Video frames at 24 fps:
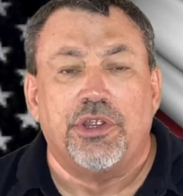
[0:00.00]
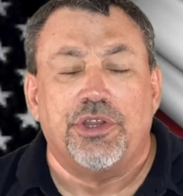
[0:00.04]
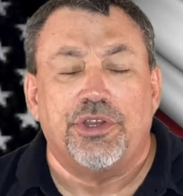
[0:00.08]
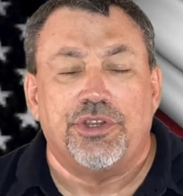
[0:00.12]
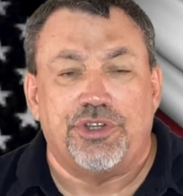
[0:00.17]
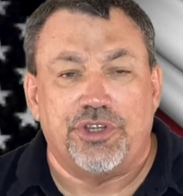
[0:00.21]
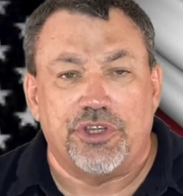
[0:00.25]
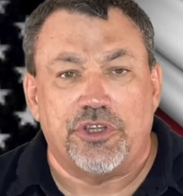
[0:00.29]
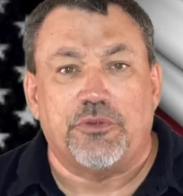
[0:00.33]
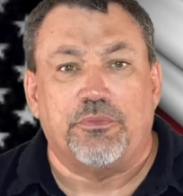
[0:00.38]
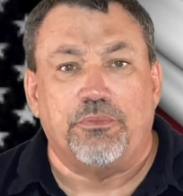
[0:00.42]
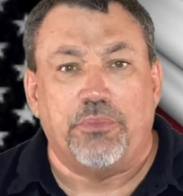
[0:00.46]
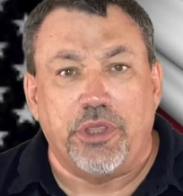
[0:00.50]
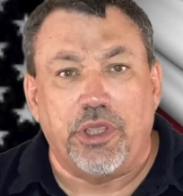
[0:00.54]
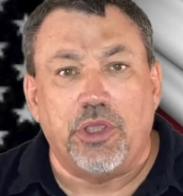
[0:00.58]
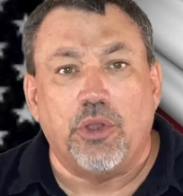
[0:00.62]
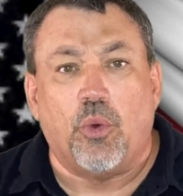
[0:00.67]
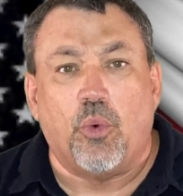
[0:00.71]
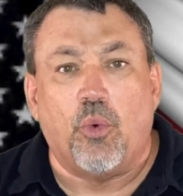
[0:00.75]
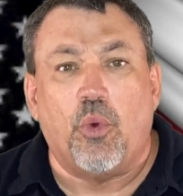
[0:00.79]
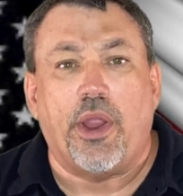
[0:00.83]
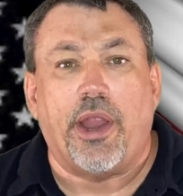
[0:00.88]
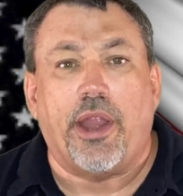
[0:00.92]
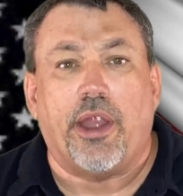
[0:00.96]
just be
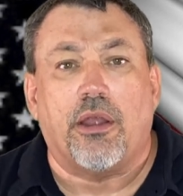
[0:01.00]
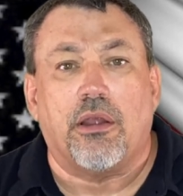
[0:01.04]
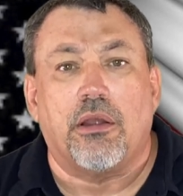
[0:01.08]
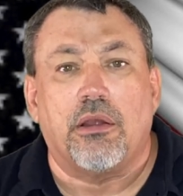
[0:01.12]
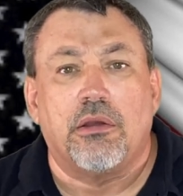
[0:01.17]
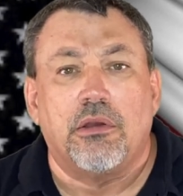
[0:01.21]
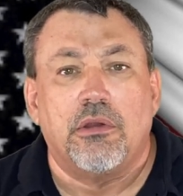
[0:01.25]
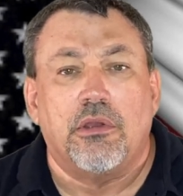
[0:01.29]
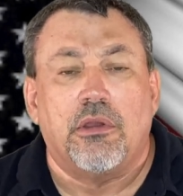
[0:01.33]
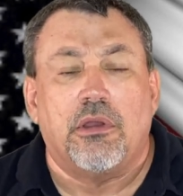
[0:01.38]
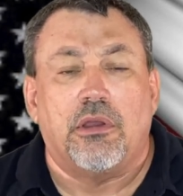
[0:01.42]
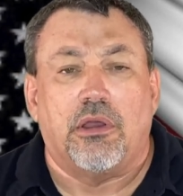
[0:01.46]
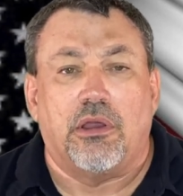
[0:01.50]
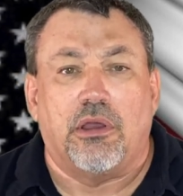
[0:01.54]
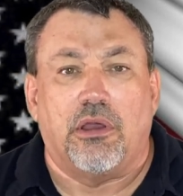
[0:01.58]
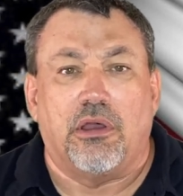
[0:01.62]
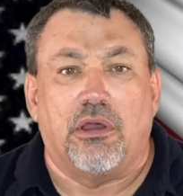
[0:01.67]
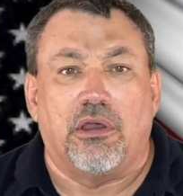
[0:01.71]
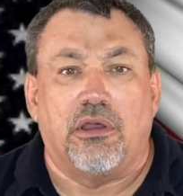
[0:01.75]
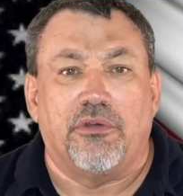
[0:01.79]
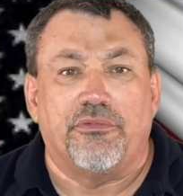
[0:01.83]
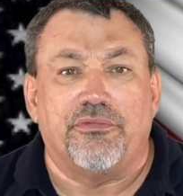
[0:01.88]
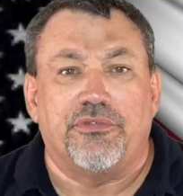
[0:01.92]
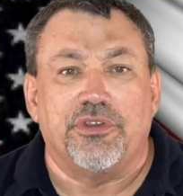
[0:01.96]
aware
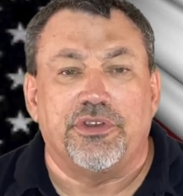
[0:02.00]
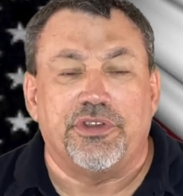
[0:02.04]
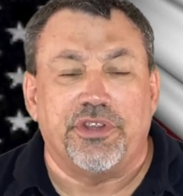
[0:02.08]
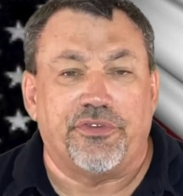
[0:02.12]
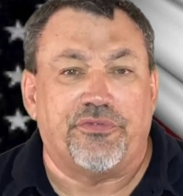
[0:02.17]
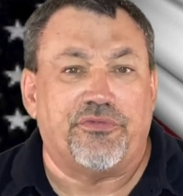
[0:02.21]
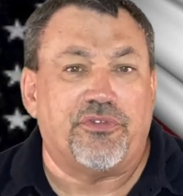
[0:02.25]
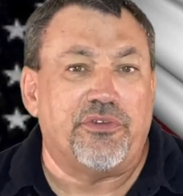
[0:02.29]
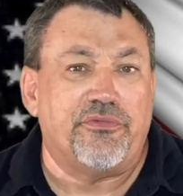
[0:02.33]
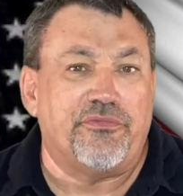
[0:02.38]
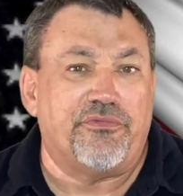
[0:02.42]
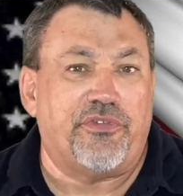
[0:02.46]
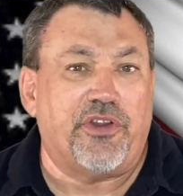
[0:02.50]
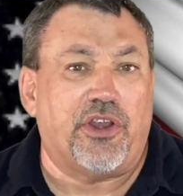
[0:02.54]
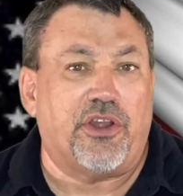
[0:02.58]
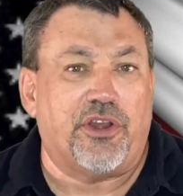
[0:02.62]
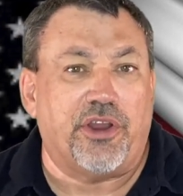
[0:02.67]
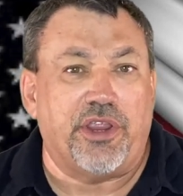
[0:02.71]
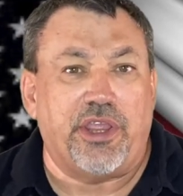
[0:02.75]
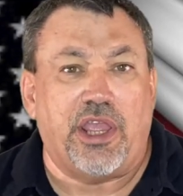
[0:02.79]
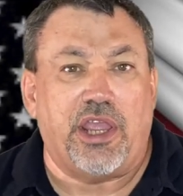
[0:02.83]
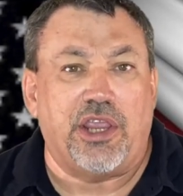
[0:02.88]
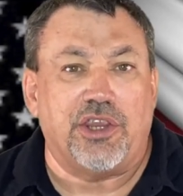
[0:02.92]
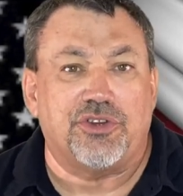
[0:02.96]
of the different
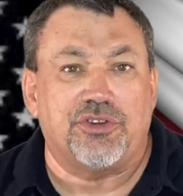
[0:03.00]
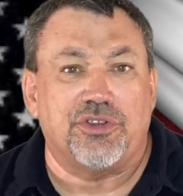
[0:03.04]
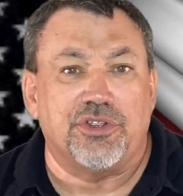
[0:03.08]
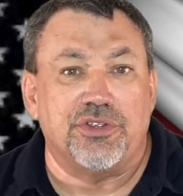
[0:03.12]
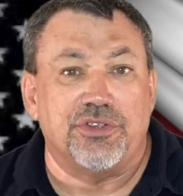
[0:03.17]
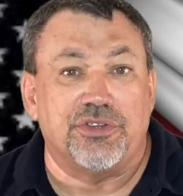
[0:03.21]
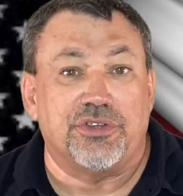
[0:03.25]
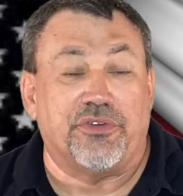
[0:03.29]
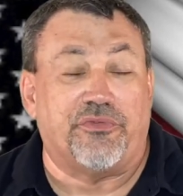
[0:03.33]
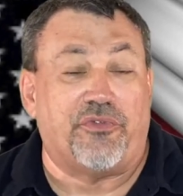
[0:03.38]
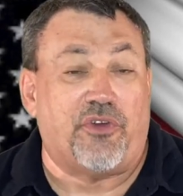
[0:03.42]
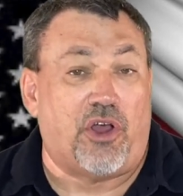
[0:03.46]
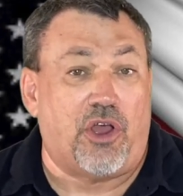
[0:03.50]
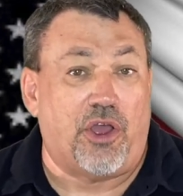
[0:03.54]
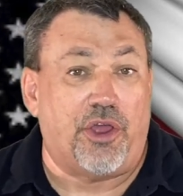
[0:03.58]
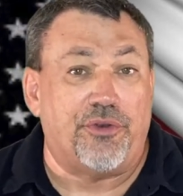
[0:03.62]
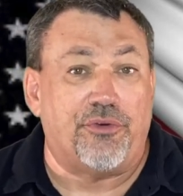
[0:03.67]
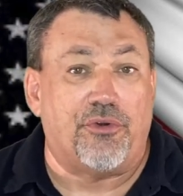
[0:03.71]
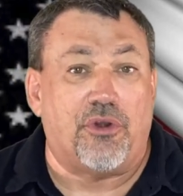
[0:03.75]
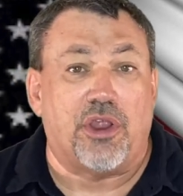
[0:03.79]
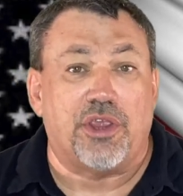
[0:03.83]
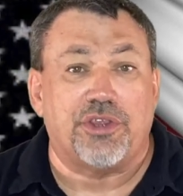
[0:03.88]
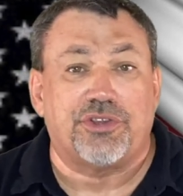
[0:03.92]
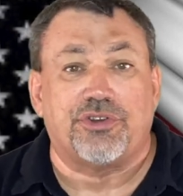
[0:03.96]
variations of
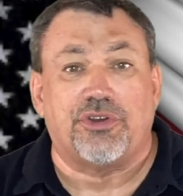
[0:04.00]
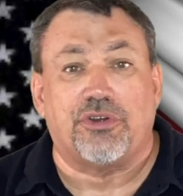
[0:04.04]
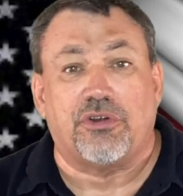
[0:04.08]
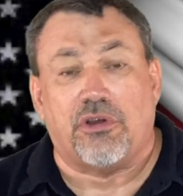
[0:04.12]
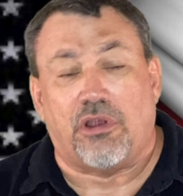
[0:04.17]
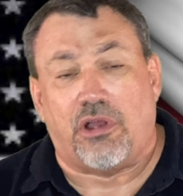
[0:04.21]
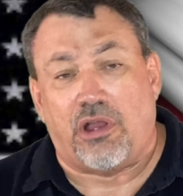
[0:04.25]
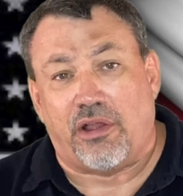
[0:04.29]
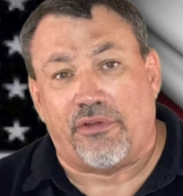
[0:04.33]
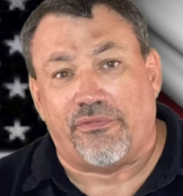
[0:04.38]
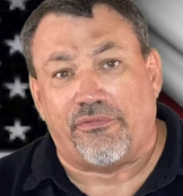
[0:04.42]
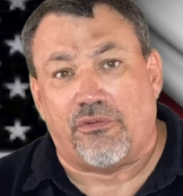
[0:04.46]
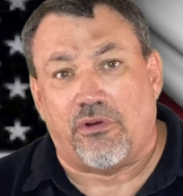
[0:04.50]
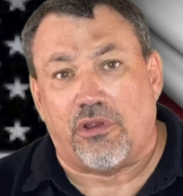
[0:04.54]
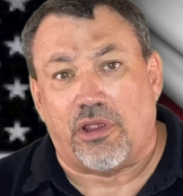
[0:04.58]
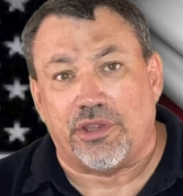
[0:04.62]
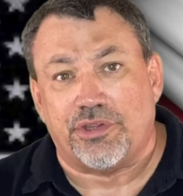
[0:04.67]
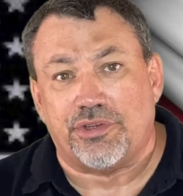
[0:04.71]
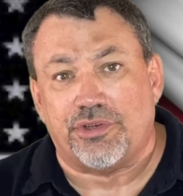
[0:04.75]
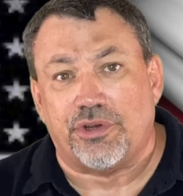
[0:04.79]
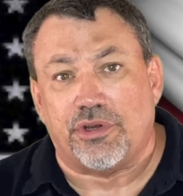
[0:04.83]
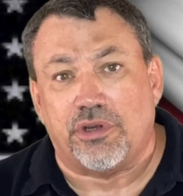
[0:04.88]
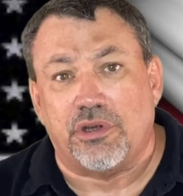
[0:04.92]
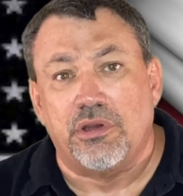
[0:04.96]
on-roster,
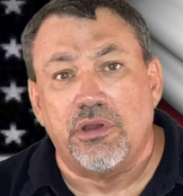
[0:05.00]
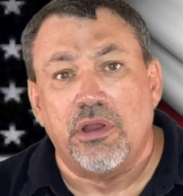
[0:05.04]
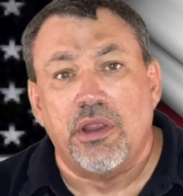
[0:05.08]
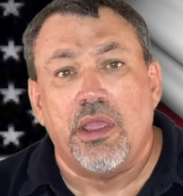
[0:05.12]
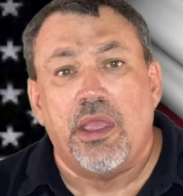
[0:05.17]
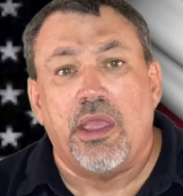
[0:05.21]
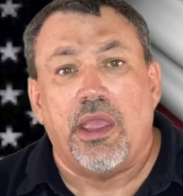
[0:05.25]
off-roster,